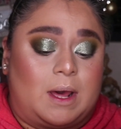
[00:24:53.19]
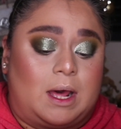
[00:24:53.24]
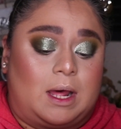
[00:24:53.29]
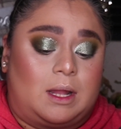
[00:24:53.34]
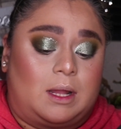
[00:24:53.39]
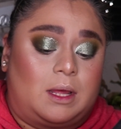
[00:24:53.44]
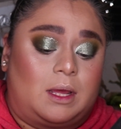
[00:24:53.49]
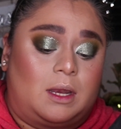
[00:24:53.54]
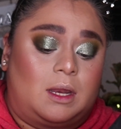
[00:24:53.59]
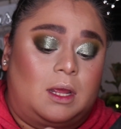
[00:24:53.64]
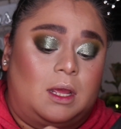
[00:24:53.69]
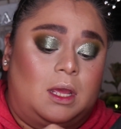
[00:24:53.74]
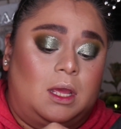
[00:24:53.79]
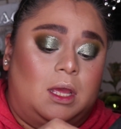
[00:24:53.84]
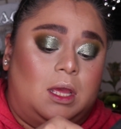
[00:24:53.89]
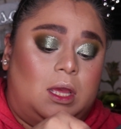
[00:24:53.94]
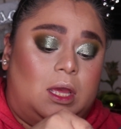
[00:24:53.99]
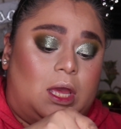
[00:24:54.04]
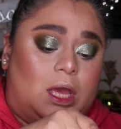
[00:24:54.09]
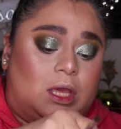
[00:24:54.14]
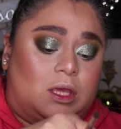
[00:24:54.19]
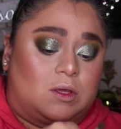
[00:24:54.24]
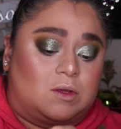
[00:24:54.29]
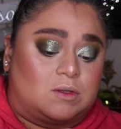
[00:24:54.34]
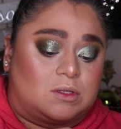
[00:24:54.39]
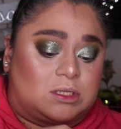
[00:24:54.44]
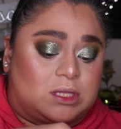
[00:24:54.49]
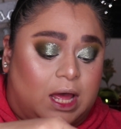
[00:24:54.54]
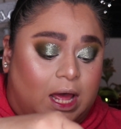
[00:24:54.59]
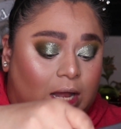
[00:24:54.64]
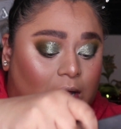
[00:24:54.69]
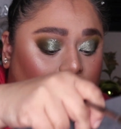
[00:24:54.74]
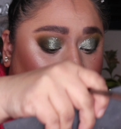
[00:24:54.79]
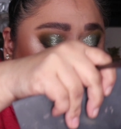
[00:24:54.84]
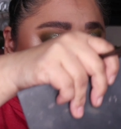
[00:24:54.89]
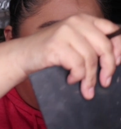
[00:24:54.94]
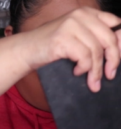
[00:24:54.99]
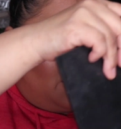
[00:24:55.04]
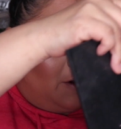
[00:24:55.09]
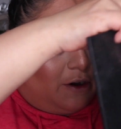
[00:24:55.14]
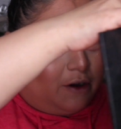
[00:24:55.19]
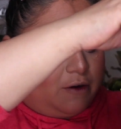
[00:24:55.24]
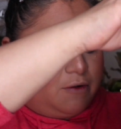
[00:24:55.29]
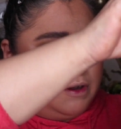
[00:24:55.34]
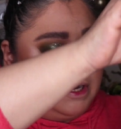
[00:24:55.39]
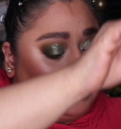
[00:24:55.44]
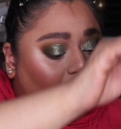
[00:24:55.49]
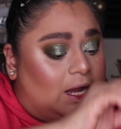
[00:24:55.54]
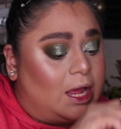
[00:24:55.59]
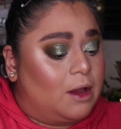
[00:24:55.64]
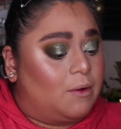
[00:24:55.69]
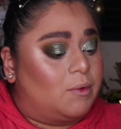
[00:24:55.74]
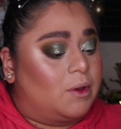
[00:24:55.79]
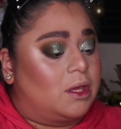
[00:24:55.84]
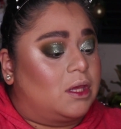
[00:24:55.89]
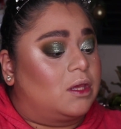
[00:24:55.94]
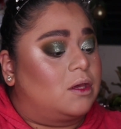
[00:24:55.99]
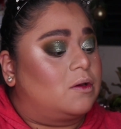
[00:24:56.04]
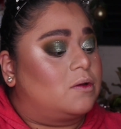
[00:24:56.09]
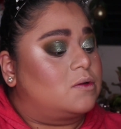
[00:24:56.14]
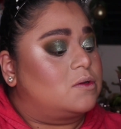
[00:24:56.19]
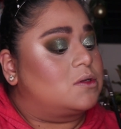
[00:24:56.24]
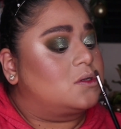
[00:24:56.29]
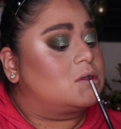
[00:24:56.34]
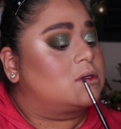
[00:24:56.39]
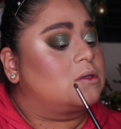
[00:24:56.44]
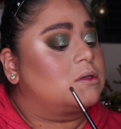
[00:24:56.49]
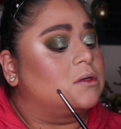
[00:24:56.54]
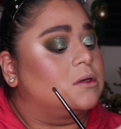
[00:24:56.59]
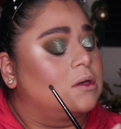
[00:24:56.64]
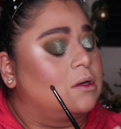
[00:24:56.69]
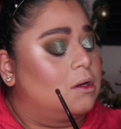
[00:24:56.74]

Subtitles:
palette and use that lighter green that we used,